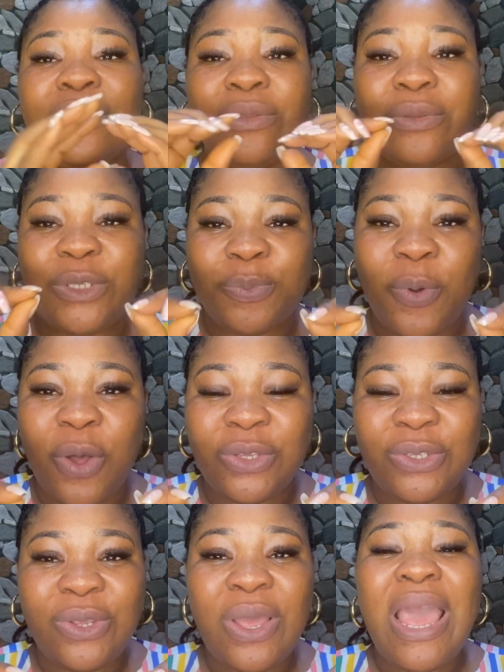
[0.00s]
spot?
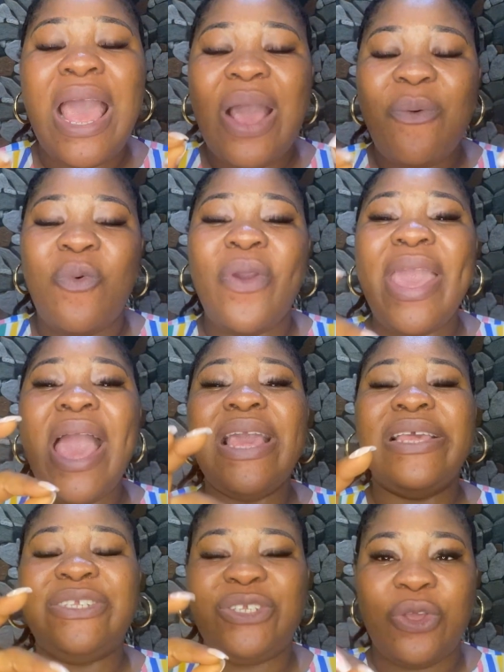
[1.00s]
Where
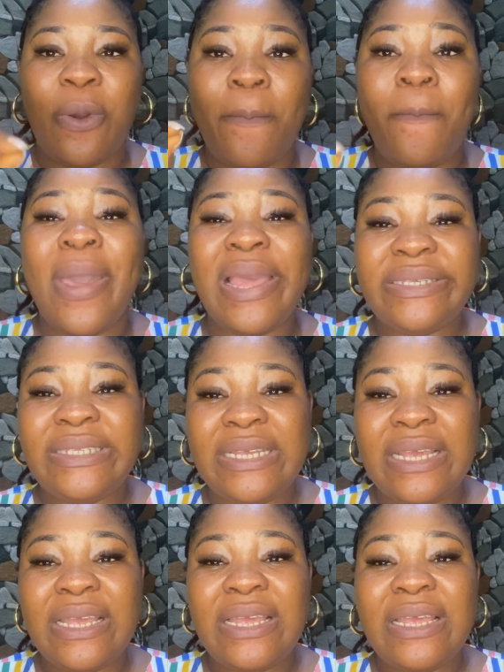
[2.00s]
is your best
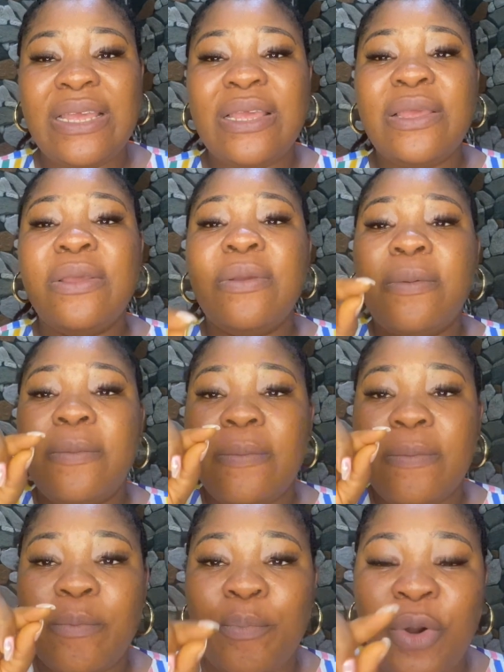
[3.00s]

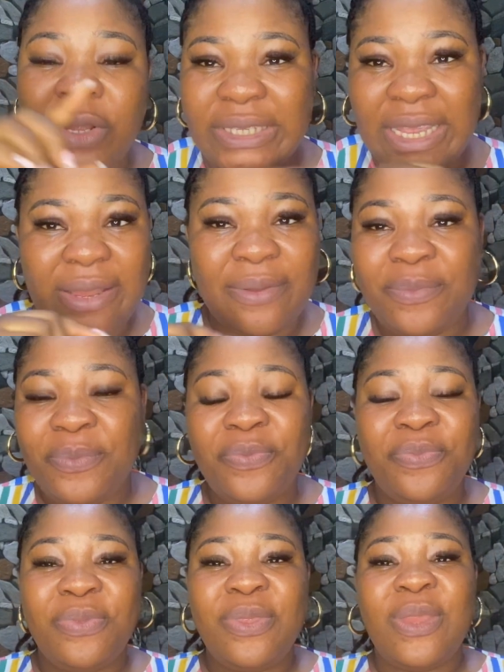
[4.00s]
button?
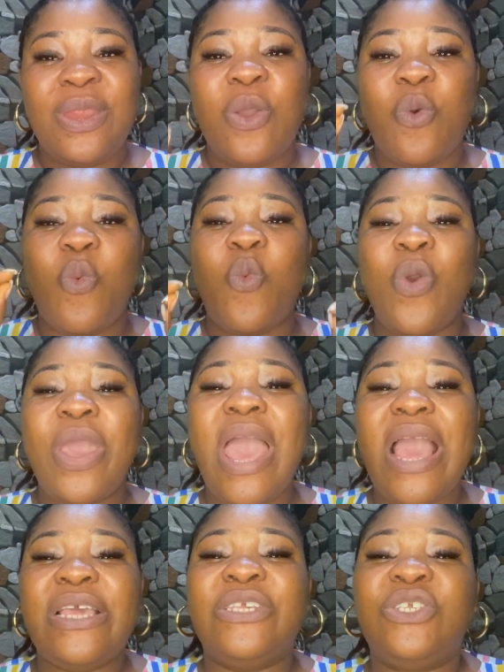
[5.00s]
What
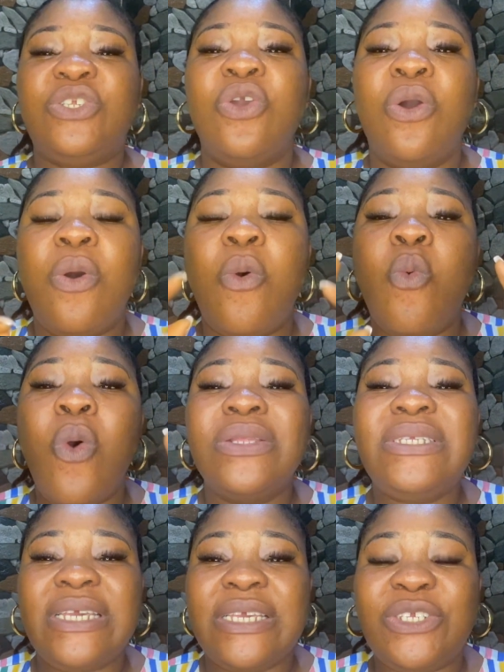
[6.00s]
is
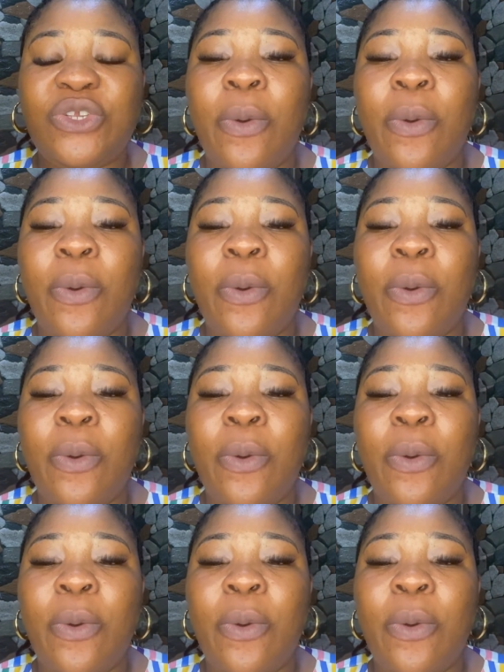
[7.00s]
your